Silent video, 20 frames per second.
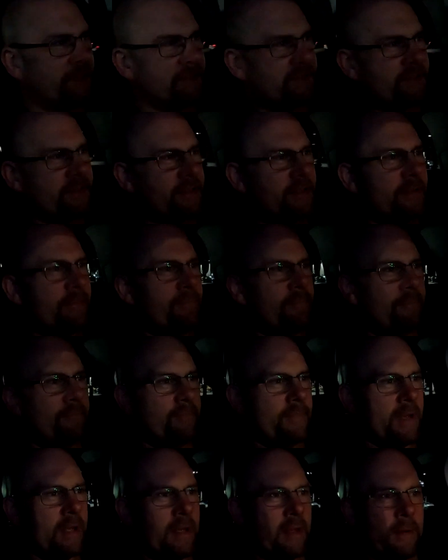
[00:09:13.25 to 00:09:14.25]
dust,
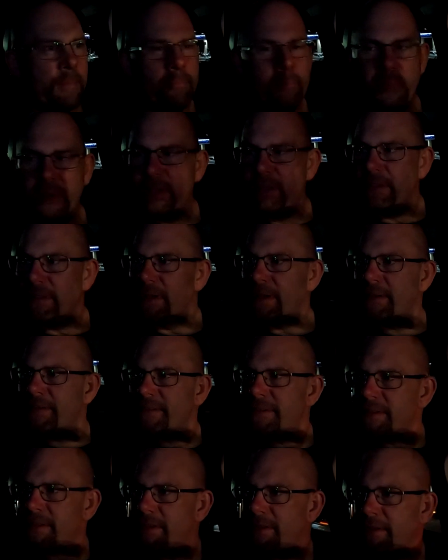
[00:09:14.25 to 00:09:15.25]
nasty dust. But... Bean
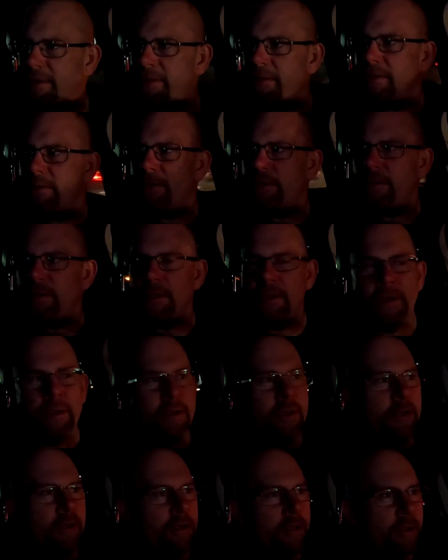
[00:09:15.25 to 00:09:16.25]
dust. Yeah, bean
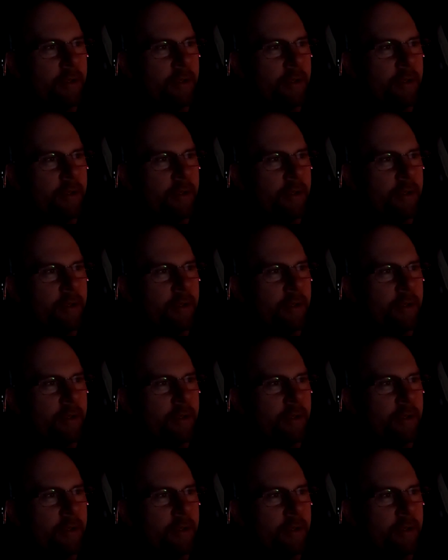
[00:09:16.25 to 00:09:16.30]
dust.